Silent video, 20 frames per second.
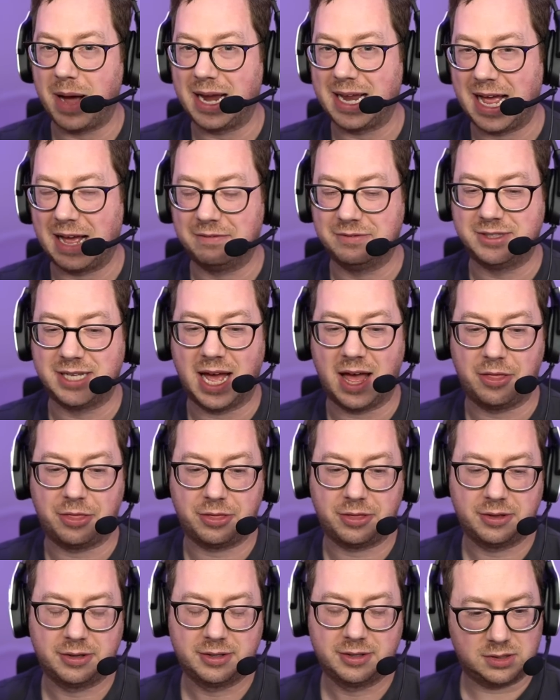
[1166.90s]
have death.
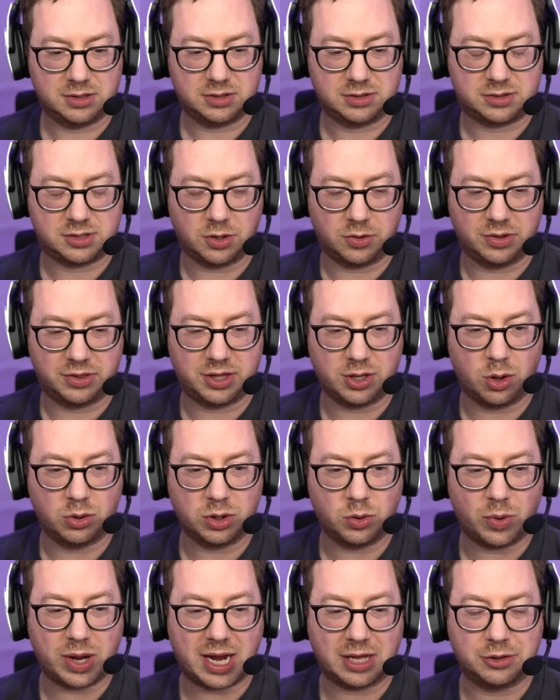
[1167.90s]
So the only
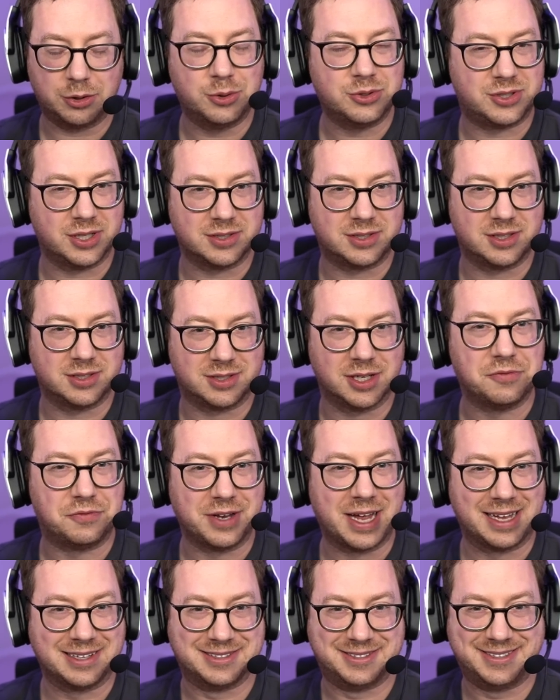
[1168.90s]
way I lose this is if he
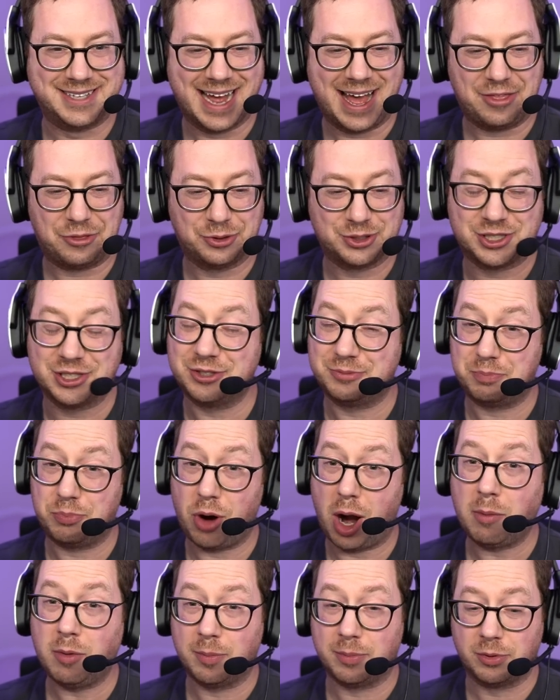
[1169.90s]
has death, which is
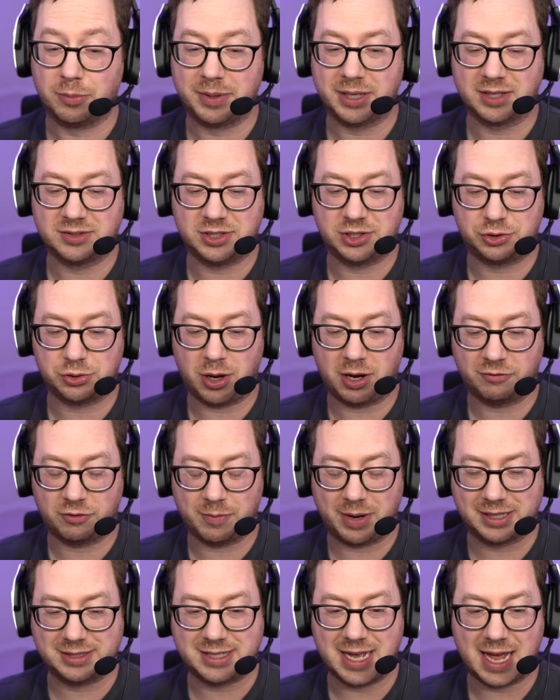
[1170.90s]
probable because he's drawing from
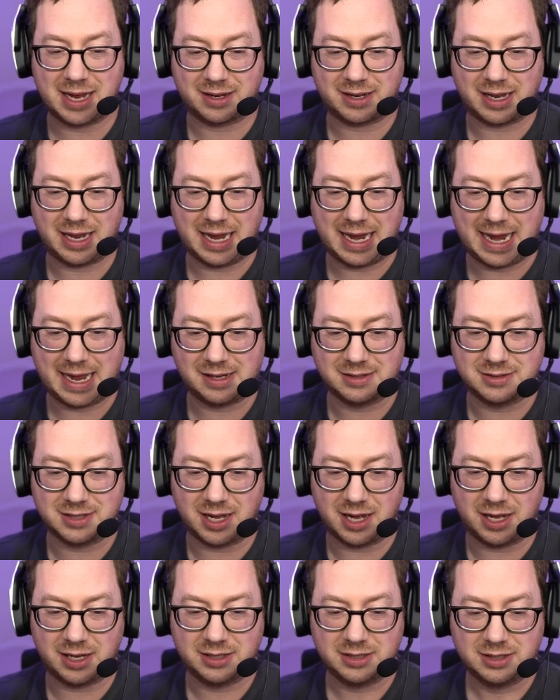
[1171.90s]
my deck, and
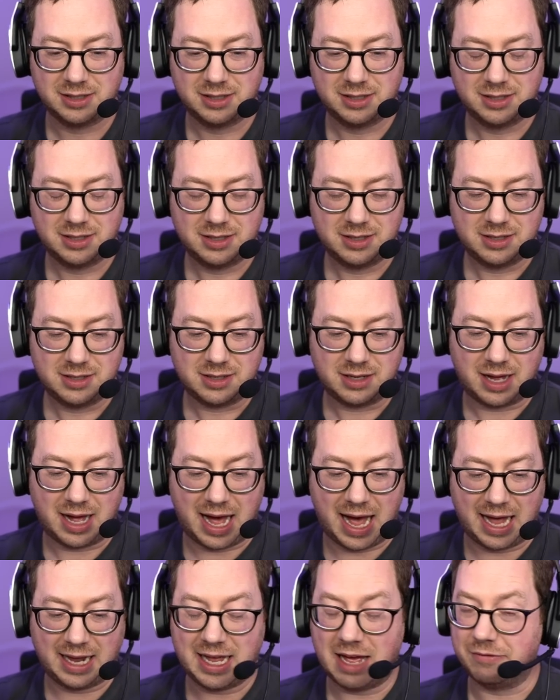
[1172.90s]
uh,
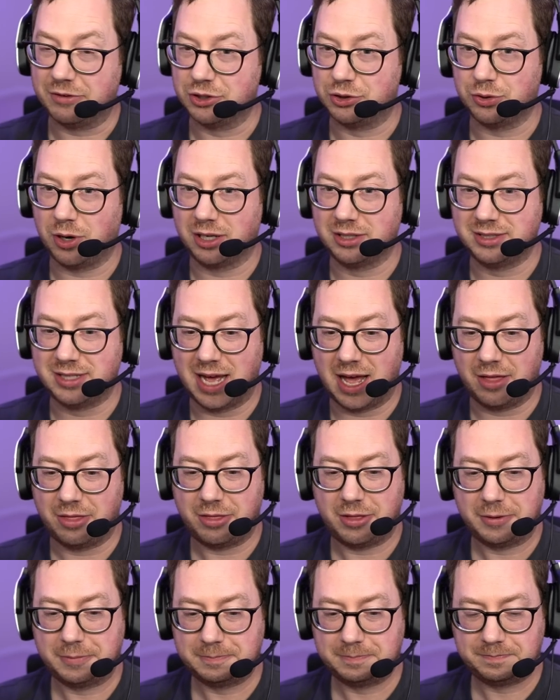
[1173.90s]
I haven't drawn death.
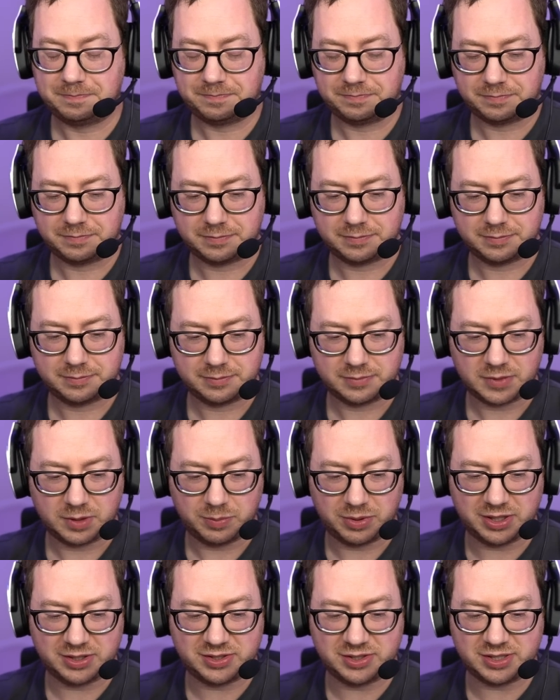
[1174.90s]

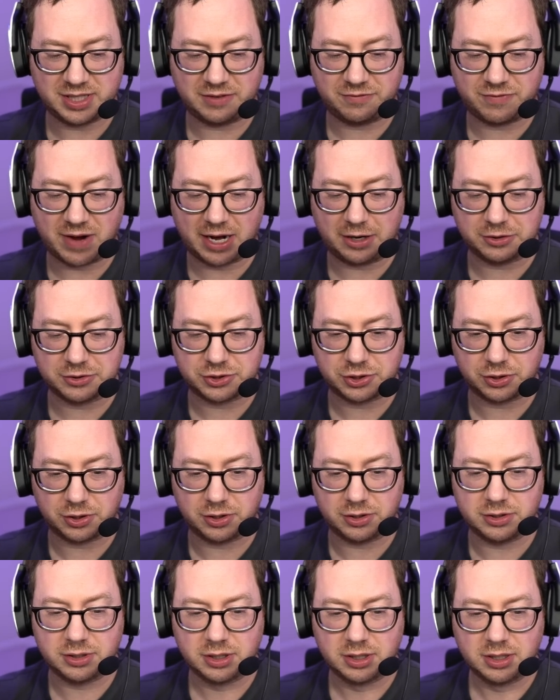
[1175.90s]
But this is the final
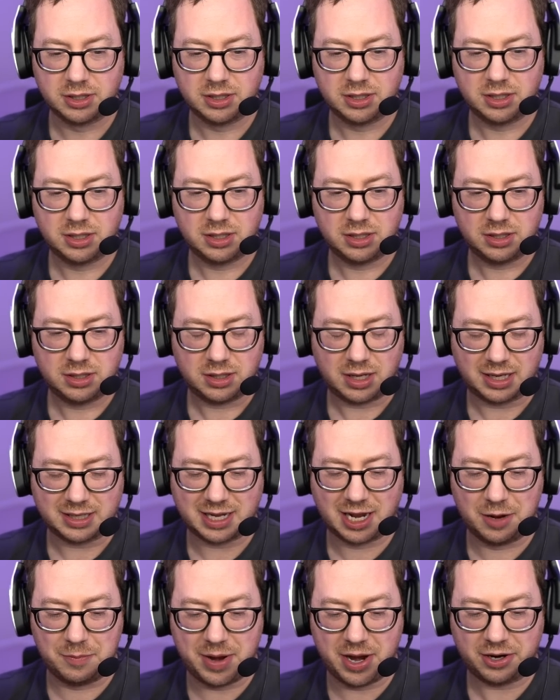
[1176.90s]
turn. I
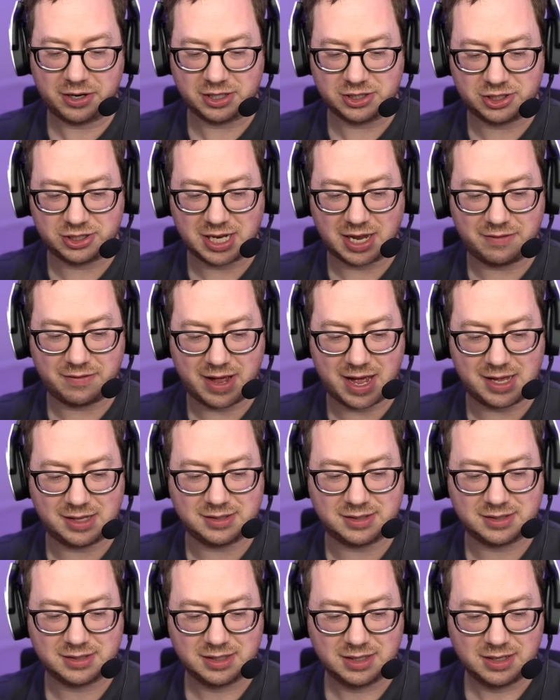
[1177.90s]
got America
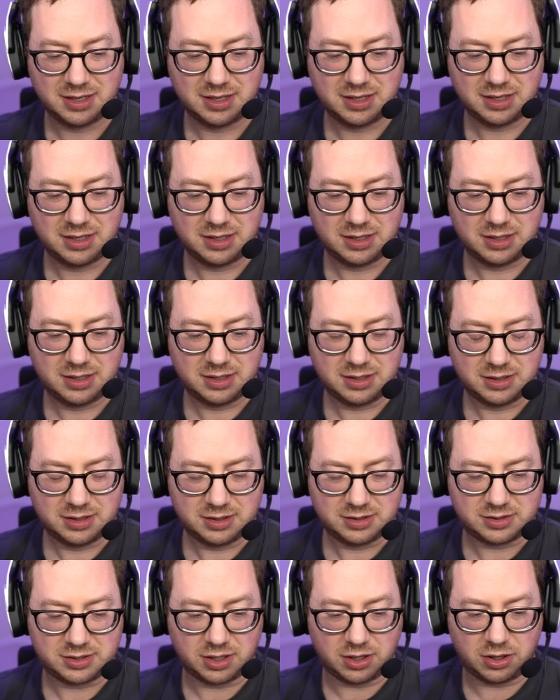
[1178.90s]
Chavez.
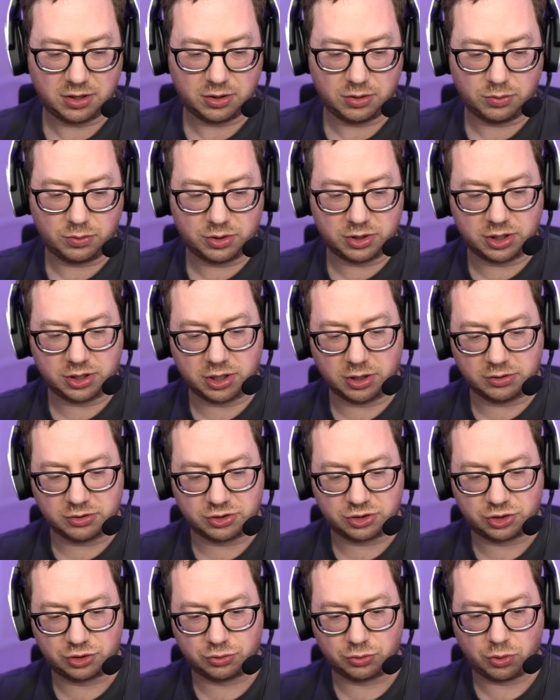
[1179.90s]
So we're gonna go
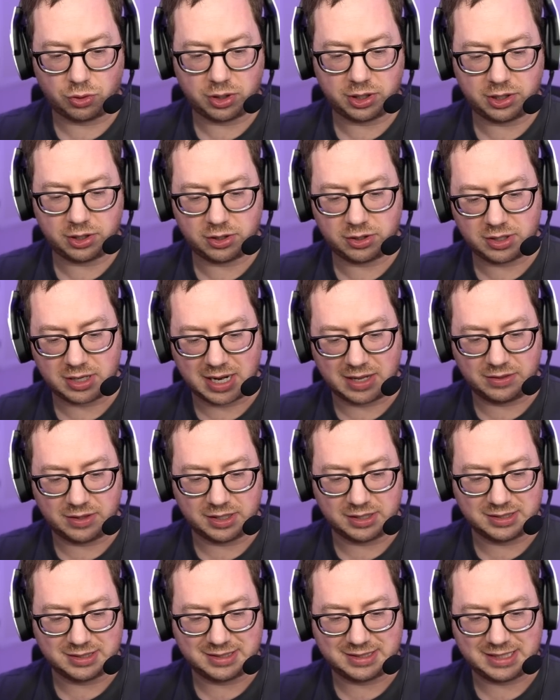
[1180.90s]
Destroyer and
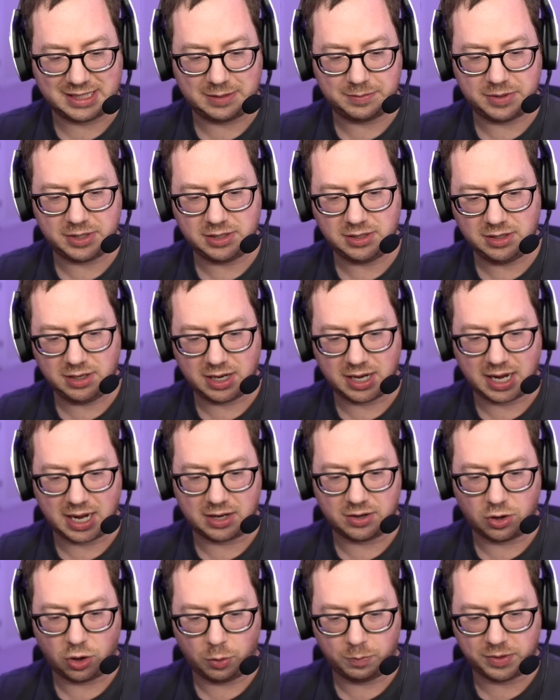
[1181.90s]
then Demon
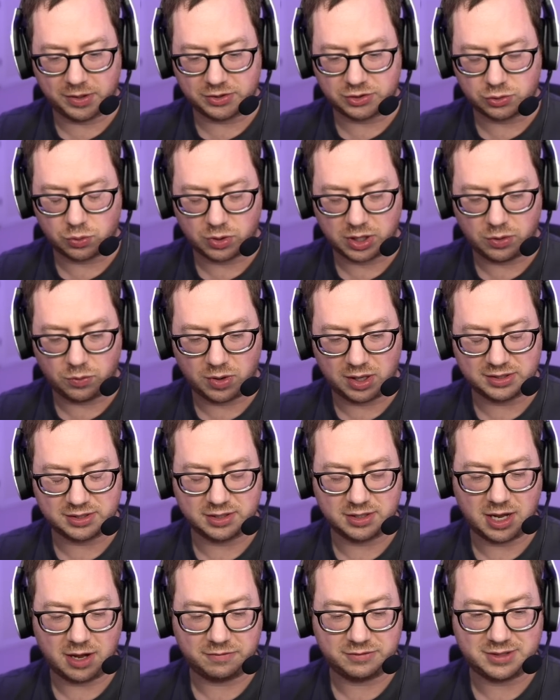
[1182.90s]
and hope that 21's
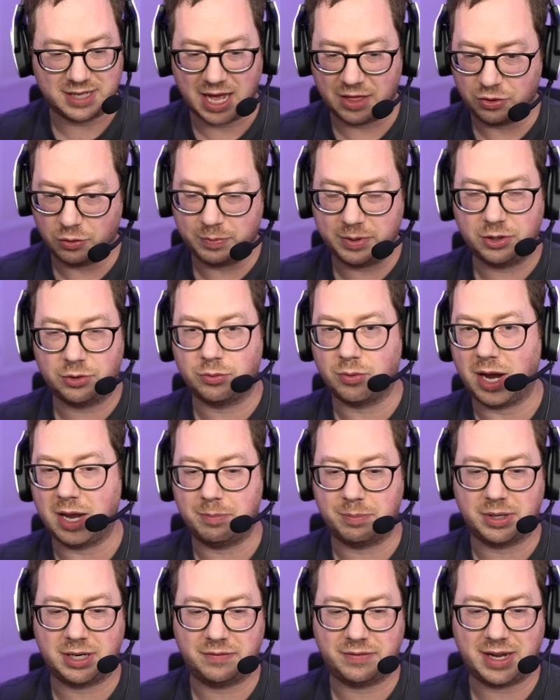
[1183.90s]
enough. Death would be great,
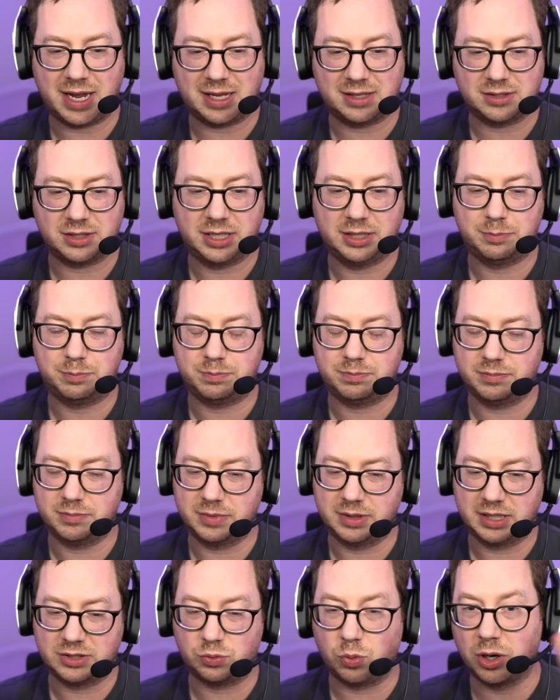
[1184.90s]
but if he has he,
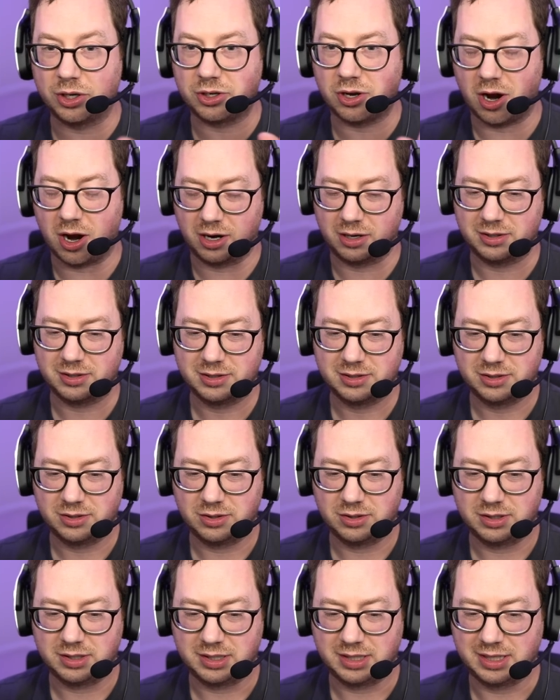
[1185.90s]
he has one card,
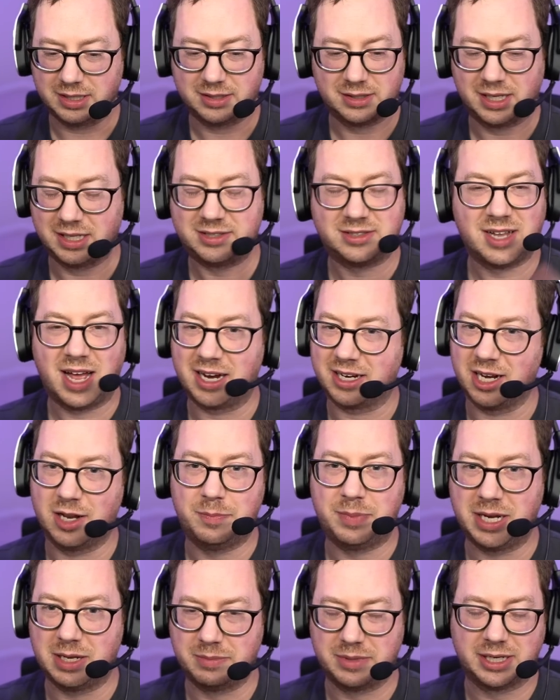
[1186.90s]
it's not gonna
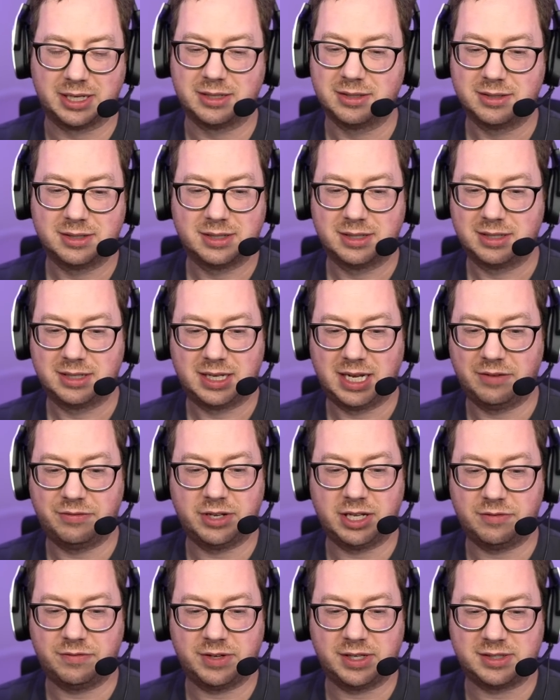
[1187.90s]
beat me. Even
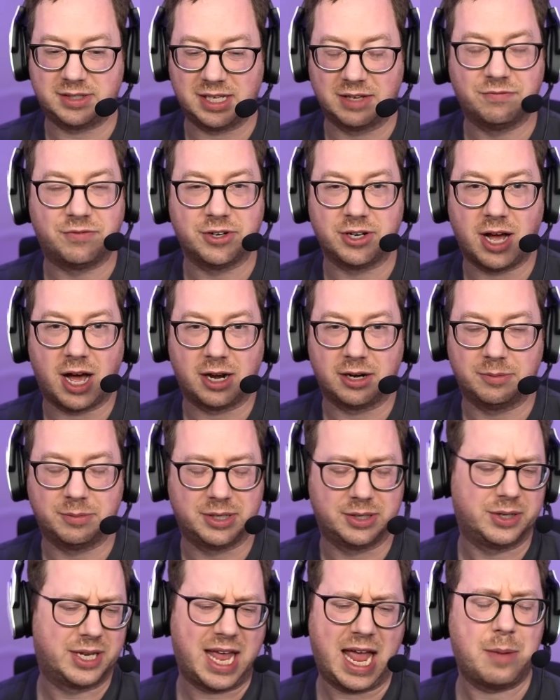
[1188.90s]
if it's Infinaut, but
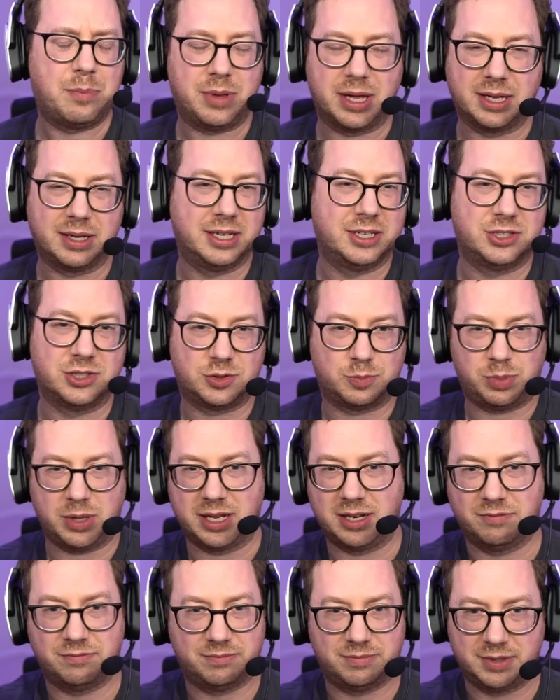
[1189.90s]
he can't play. He just
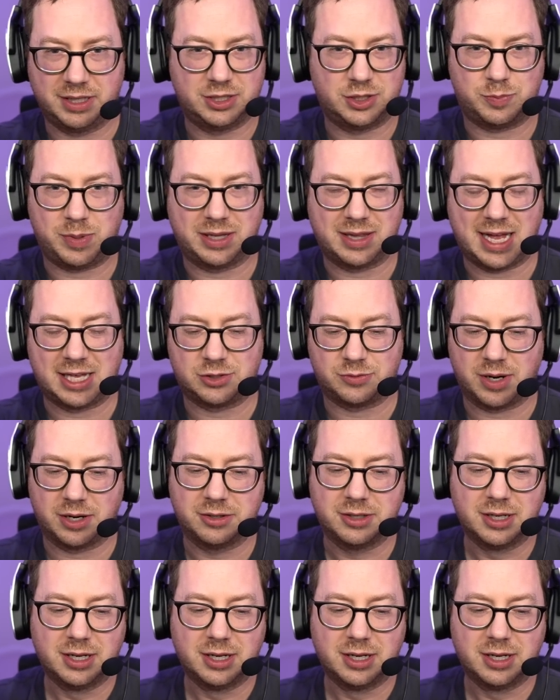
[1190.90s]
played he just played last round.